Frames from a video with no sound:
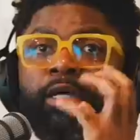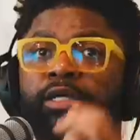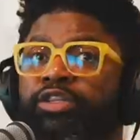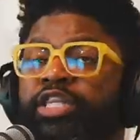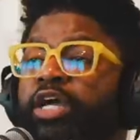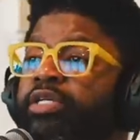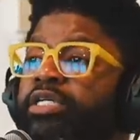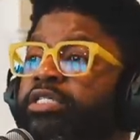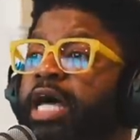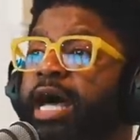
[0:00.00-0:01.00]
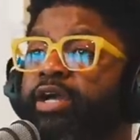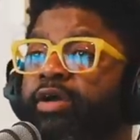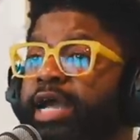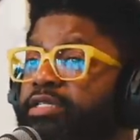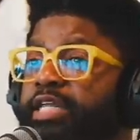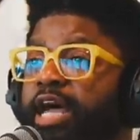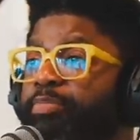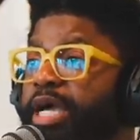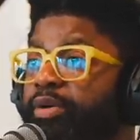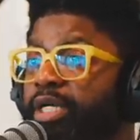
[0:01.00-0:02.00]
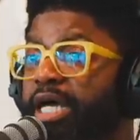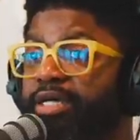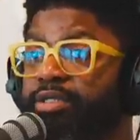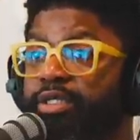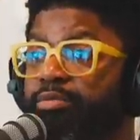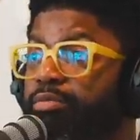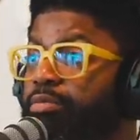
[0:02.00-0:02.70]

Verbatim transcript: Their desire has not paralyzed them.